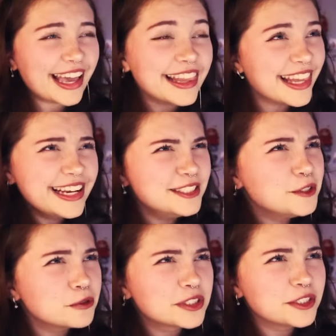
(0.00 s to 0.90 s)
and then he's
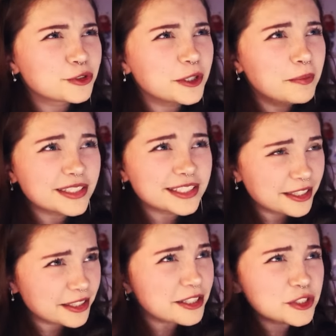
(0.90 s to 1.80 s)
using Dream as
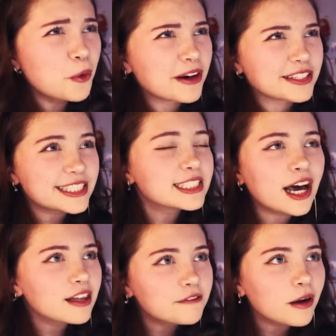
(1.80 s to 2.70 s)
a source to
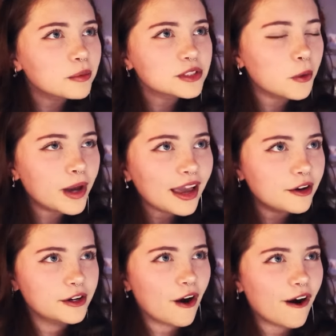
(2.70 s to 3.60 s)
tell if I was okay
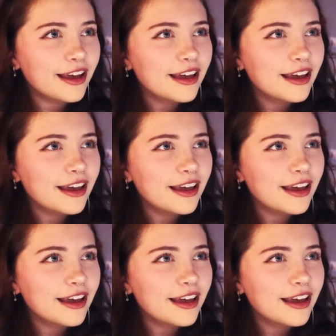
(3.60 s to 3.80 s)
or not.